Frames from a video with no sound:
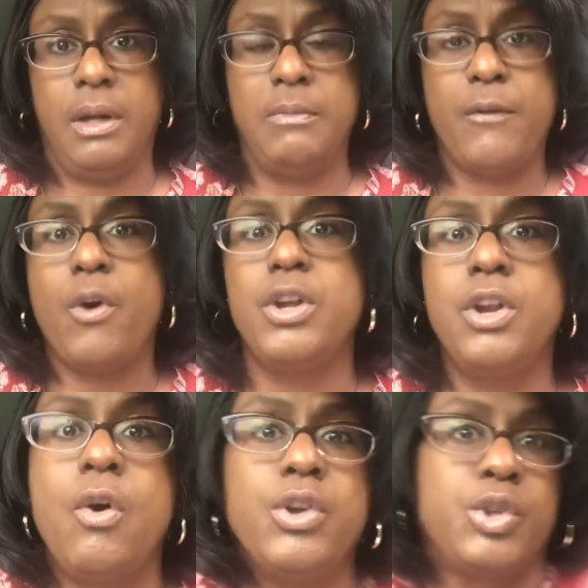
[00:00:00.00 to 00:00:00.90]
Before you
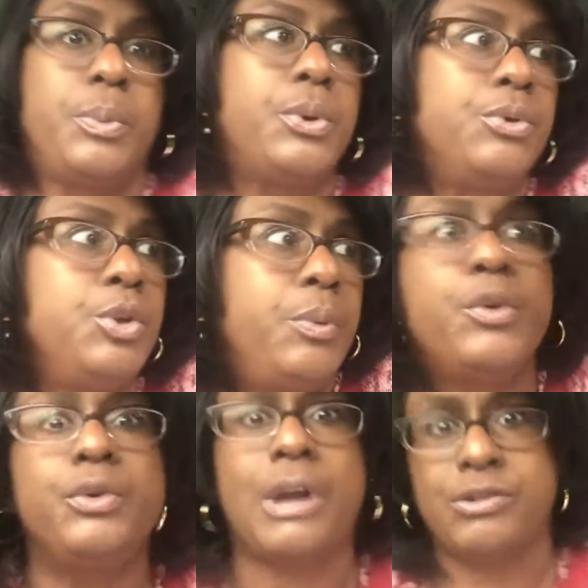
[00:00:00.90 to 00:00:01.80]
know it, you
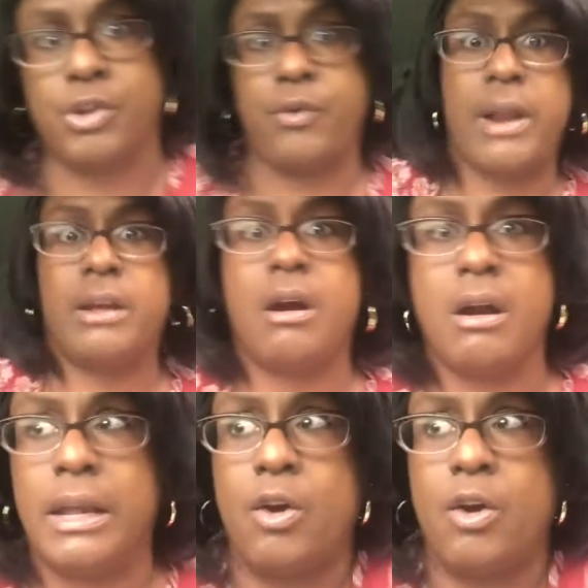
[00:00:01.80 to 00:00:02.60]
pulled out your credit card.